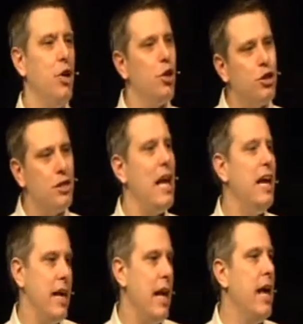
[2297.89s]
you're
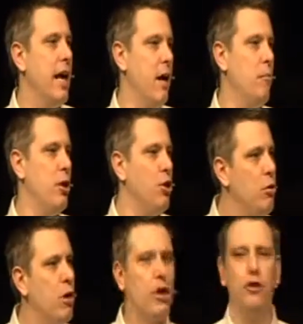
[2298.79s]
saying to him, when
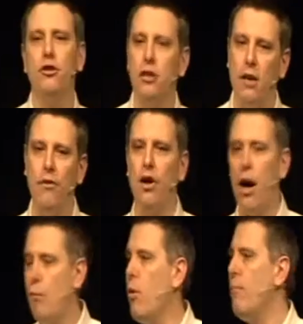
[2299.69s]
you look at yourself and you
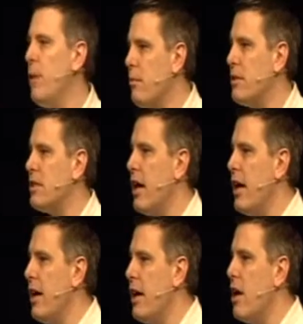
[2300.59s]
go, I'm one big
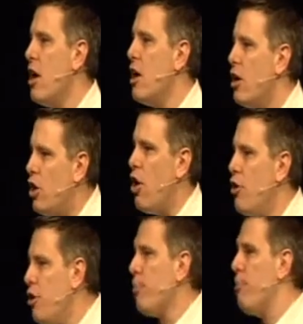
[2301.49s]
mistake, you know
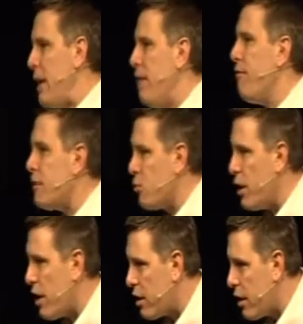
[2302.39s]
who your beef is
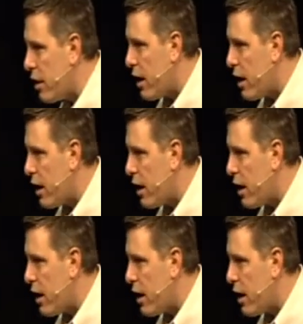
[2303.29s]
with?